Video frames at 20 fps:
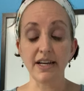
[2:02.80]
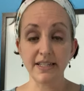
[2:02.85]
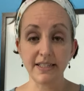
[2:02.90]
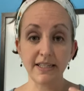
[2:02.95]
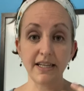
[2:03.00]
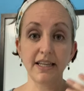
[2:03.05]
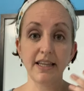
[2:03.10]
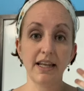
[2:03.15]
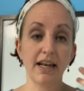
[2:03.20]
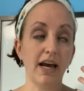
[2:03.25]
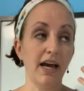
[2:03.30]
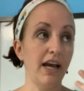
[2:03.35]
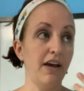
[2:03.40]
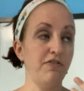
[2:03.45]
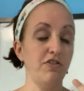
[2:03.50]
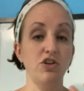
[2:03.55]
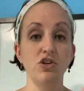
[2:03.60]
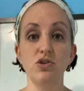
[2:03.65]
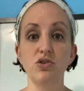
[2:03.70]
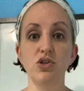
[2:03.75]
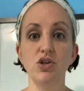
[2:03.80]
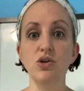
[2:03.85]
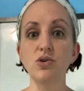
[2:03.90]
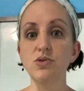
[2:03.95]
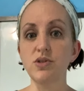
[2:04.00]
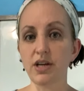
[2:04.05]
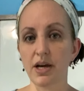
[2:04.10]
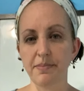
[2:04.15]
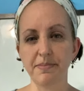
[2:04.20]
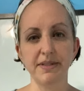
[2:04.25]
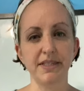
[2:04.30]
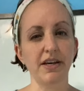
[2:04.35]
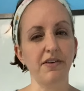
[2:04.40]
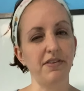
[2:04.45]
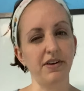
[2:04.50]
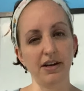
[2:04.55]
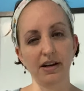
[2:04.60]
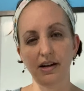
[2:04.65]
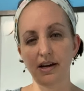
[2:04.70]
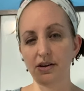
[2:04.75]
see that I have to do 2 times
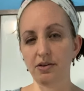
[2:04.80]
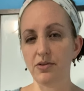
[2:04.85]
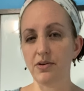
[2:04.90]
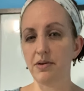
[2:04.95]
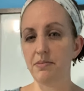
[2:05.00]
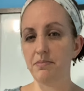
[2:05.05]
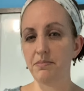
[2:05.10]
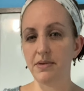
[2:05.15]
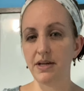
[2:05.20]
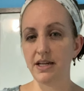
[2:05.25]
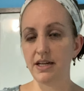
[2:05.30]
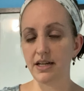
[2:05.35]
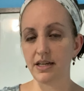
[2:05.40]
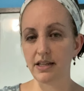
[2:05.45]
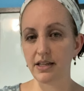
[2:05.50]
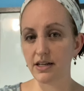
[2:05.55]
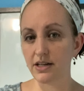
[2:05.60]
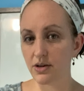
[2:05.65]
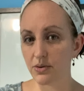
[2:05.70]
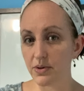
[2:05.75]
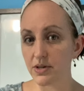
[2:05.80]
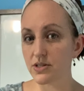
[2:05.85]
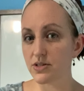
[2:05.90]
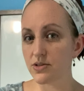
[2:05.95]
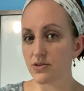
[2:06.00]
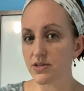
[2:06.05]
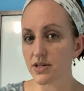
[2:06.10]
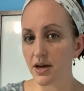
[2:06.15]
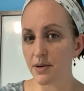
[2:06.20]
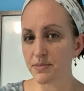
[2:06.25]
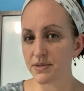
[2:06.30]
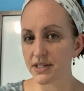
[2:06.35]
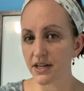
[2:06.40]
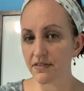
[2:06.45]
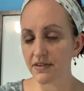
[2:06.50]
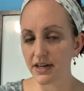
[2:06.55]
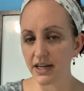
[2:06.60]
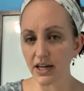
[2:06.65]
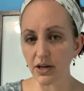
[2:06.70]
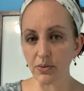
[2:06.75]
7 and I don't immediately know what 2 times
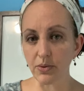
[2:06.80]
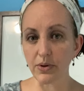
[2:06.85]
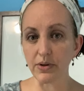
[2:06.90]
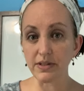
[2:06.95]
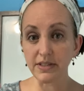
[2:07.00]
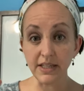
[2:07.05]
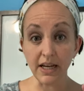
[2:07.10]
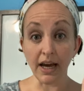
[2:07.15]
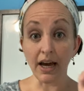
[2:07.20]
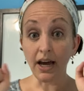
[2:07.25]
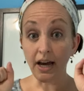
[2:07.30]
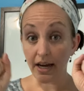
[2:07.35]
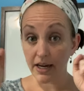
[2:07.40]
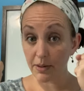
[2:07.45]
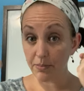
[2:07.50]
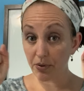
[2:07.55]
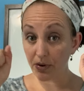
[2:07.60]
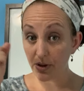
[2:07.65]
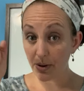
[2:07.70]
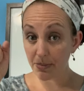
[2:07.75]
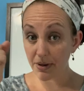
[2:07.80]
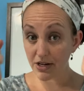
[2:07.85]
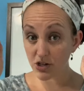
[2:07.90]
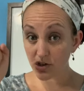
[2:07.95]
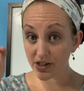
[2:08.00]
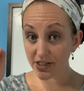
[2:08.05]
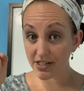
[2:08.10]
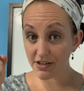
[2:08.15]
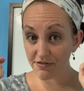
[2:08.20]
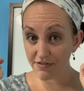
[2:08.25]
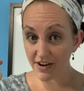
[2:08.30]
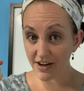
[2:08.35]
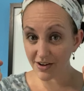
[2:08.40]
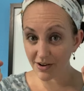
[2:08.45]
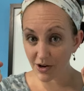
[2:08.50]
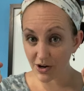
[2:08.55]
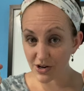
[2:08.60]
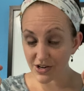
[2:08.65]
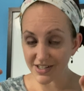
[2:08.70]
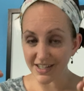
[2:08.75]
7 equals, I can pull up my trusty
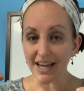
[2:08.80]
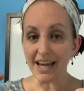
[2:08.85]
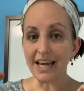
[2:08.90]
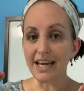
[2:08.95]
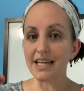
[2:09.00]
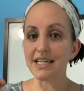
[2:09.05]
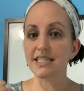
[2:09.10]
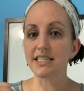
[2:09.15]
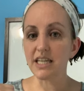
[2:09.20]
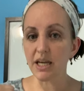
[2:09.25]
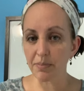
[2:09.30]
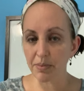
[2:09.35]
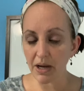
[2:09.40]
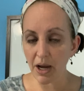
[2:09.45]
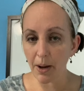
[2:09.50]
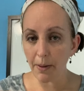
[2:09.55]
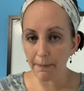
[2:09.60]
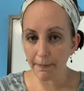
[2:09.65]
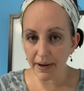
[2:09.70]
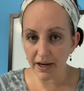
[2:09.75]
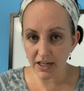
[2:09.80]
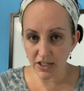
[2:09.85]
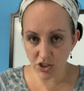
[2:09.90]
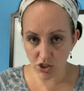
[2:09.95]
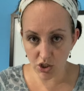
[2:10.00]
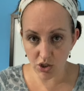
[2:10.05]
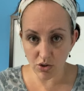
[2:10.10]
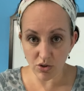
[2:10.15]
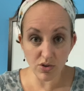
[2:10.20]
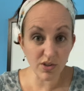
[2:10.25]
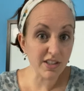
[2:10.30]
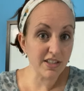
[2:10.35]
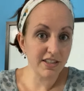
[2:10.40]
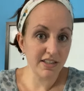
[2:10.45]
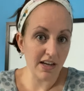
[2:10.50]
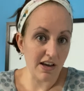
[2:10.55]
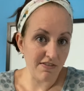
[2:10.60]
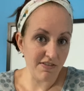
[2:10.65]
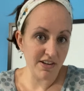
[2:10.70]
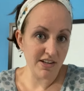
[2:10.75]
fingers and skip count by 2
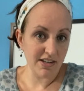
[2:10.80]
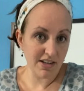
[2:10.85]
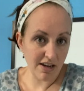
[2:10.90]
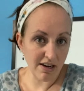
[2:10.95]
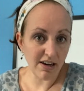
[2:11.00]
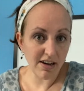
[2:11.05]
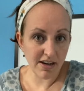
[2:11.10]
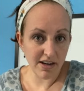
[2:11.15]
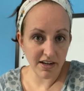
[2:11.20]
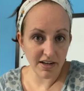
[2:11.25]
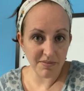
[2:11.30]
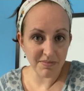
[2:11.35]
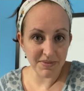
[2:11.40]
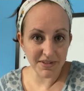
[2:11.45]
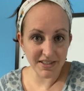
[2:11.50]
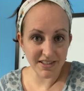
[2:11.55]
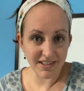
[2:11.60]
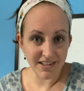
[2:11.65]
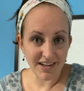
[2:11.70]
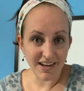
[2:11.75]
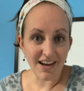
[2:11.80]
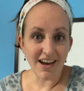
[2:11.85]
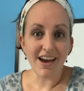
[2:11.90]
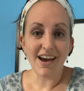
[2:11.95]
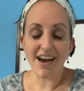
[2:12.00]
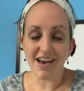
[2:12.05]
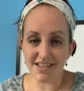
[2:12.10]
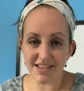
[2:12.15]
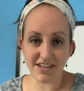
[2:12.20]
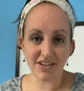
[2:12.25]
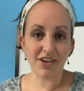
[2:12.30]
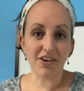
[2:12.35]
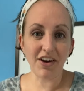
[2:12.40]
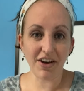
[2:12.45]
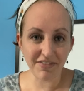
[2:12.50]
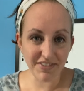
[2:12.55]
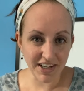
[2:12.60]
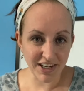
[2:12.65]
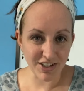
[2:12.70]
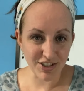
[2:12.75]
7 times, and then I'll
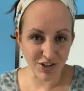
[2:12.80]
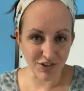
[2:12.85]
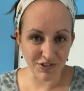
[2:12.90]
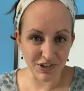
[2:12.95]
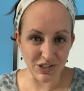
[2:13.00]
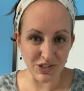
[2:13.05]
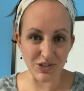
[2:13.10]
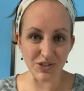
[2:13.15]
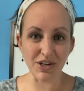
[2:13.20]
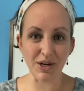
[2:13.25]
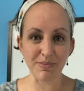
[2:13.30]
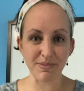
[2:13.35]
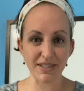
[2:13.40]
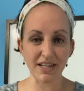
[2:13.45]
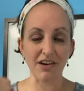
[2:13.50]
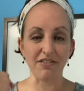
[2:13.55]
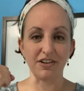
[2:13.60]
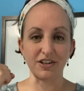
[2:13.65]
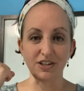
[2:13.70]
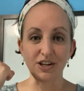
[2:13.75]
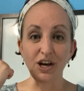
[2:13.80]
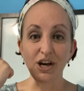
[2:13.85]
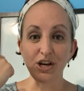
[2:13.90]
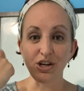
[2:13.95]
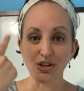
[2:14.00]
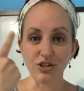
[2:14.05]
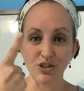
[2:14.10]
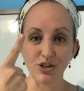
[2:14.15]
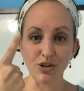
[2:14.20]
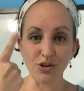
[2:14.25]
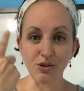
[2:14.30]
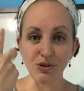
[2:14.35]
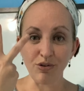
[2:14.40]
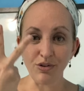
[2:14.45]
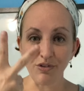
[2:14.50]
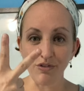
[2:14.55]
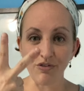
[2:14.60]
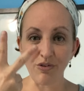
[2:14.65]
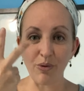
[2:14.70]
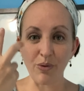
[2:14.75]
have the answer for 2 times 7. 2,
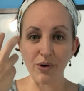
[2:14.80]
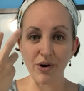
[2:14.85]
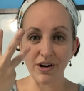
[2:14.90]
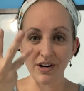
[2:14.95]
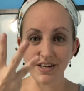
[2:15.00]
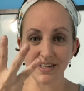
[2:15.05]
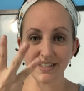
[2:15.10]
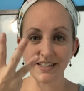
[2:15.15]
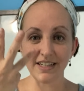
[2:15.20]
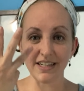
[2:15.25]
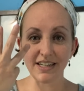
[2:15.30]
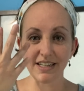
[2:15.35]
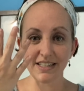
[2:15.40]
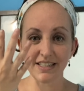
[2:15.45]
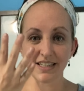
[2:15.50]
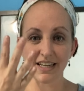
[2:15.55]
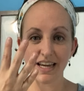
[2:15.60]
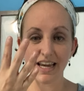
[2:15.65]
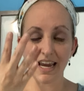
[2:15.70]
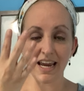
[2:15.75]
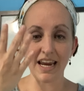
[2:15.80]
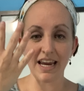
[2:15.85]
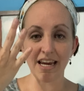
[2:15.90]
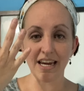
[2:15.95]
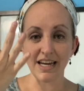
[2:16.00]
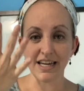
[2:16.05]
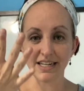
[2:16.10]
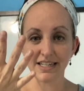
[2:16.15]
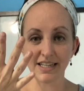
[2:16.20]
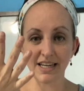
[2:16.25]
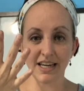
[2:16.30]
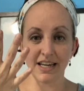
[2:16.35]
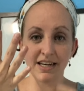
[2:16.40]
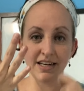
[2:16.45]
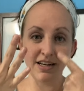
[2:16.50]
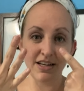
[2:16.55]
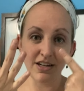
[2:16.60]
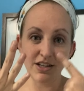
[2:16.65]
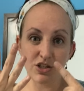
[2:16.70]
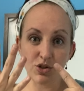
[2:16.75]
4, 6, 8,
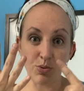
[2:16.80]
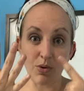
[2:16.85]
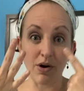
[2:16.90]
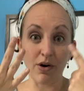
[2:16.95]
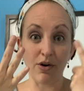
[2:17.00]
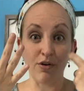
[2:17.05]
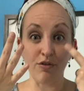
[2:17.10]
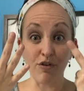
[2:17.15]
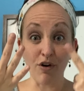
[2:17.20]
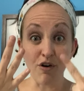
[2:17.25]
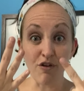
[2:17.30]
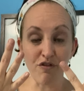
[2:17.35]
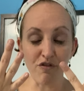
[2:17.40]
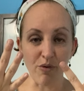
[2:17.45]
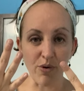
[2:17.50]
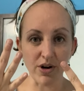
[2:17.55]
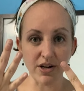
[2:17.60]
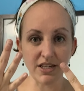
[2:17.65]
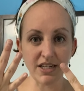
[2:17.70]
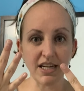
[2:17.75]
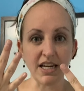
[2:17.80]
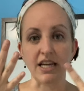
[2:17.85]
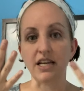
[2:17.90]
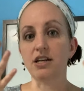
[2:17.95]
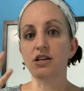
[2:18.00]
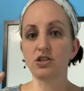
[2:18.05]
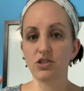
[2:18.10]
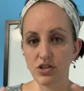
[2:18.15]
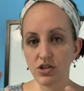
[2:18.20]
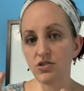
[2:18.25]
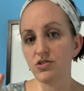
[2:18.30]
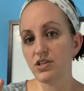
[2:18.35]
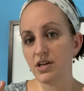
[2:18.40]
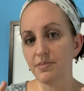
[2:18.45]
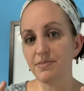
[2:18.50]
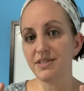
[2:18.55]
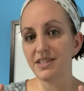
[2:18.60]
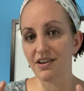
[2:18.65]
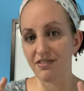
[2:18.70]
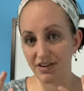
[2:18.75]
10, 12, 14. 2
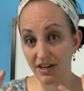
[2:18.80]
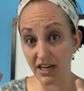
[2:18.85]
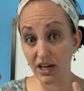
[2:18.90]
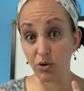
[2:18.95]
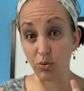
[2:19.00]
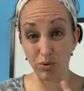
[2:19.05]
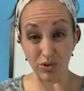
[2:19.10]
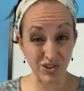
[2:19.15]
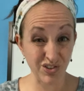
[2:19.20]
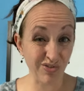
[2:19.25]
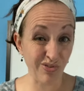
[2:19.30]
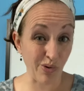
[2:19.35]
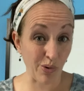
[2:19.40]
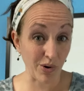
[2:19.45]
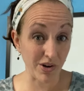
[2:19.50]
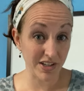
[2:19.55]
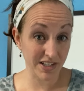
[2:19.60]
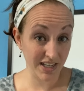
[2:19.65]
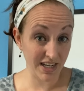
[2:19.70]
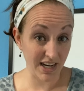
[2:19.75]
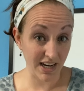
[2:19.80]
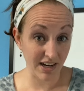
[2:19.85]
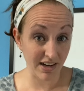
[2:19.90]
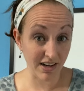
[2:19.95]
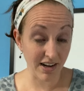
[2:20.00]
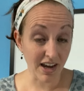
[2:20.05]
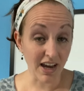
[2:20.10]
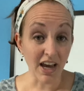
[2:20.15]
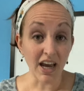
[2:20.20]
times 7 equals 14.